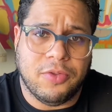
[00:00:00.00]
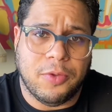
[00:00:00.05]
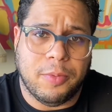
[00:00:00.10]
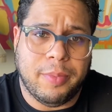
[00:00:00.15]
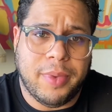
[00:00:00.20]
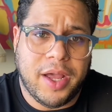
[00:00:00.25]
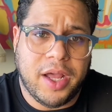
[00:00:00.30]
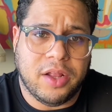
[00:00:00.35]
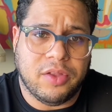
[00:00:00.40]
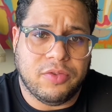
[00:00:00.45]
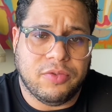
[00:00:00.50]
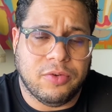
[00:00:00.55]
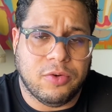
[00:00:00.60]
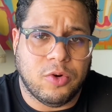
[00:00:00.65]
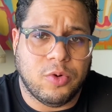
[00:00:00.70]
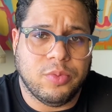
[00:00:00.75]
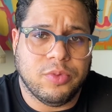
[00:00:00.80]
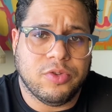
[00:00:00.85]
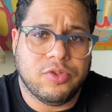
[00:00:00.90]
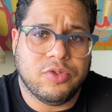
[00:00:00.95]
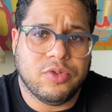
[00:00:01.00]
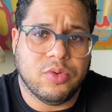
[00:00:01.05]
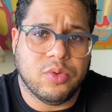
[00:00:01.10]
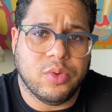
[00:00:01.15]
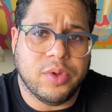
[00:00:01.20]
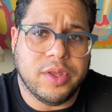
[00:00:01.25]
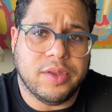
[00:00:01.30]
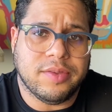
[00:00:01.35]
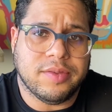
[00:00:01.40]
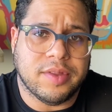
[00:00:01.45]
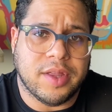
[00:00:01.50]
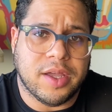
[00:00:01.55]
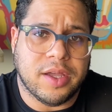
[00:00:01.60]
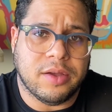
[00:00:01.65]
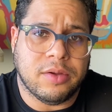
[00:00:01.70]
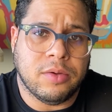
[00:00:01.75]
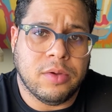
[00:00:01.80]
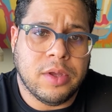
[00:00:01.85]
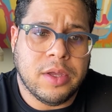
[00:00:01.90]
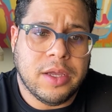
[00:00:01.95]
the mats for almost 2 weeks
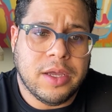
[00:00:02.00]
now.